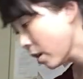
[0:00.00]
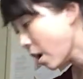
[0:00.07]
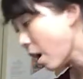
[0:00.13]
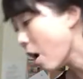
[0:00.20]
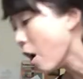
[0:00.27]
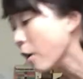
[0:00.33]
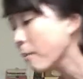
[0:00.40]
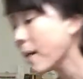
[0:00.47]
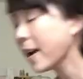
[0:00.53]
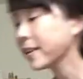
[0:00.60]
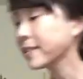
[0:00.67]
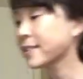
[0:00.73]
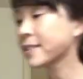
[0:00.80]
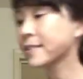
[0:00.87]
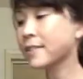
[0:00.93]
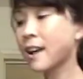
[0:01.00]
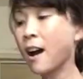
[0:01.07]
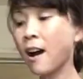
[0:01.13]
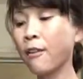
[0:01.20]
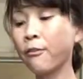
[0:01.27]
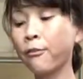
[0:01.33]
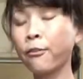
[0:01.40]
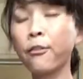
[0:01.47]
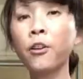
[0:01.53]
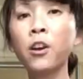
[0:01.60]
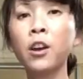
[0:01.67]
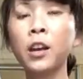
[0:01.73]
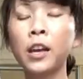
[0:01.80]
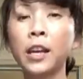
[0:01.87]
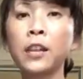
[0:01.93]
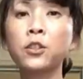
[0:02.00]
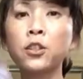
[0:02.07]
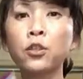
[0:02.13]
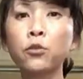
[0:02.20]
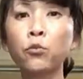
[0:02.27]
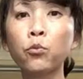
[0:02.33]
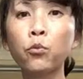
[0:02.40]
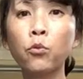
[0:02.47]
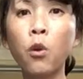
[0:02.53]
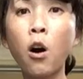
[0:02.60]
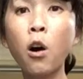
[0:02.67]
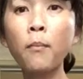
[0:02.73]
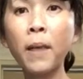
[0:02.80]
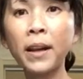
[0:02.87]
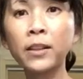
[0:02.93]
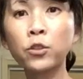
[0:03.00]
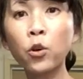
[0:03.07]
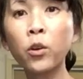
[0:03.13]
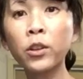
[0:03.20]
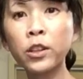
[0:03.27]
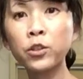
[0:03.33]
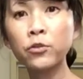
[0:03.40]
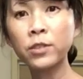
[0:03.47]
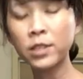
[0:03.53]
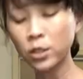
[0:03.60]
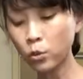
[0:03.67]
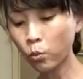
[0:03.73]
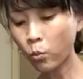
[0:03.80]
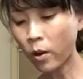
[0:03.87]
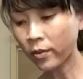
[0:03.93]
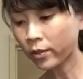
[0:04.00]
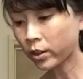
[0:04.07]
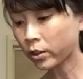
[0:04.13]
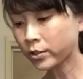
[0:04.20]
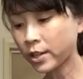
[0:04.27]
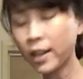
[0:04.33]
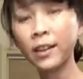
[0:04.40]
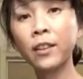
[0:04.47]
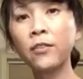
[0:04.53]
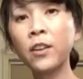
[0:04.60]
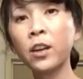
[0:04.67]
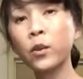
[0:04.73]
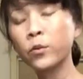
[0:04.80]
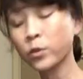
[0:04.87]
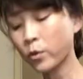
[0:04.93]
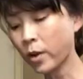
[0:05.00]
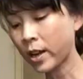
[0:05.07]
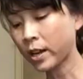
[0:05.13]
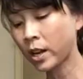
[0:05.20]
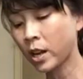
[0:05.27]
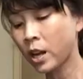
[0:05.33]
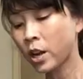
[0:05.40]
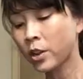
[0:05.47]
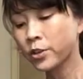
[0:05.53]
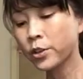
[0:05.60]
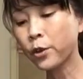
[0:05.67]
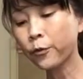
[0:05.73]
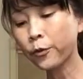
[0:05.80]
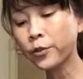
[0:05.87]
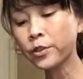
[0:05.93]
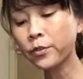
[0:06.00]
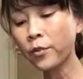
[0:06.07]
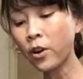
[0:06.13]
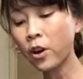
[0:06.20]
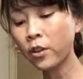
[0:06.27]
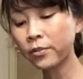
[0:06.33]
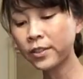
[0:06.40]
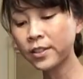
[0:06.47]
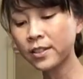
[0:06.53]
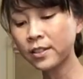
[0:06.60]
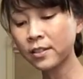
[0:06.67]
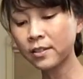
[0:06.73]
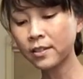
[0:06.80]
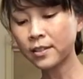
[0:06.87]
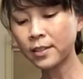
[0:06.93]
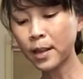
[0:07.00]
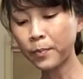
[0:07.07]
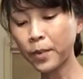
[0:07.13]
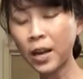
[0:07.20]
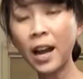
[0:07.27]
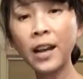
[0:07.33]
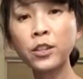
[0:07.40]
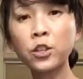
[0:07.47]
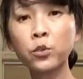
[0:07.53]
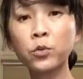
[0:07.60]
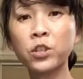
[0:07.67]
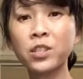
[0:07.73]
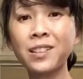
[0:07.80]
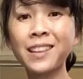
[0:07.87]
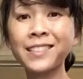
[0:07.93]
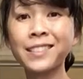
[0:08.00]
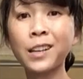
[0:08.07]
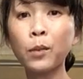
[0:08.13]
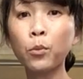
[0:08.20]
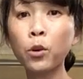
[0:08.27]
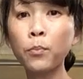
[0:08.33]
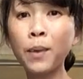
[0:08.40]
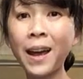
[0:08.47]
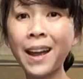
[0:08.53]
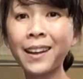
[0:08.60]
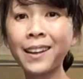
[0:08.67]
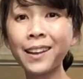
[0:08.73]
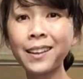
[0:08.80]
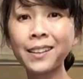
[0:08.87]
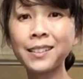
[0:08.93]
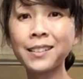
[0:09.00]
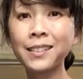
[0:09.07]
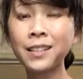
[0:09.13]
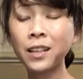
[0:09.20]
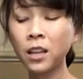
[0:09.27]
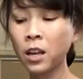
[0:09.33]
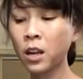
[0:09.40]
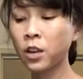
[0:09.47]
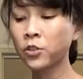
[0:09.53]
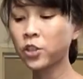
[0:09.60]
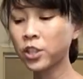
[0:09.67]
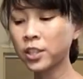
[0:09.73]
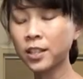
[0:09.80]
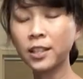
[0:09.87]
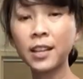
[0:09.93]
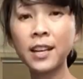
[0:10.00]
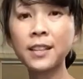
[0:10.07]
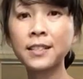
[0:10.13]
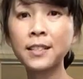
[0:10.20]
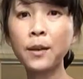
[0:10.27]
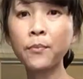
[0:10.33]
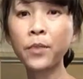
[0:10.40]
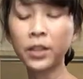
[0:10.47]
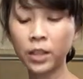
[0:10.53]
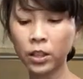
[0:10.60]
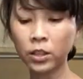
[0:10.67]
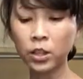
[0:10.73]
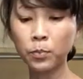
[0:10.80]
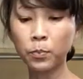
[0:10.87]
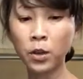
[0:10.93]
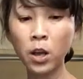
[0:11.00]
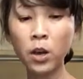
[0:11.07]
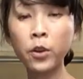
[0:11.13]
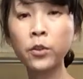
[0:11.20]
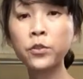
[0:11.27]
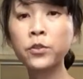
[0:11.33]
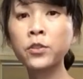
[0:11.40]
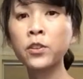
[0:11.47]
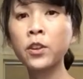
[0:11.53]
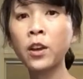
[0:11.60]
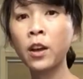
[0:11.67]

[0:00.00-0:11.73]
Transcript: All my stuff into all my toiletries into one little tiny thing. It was great. So first of all, this is a step that I do, which is I double bag it just in case something explodes.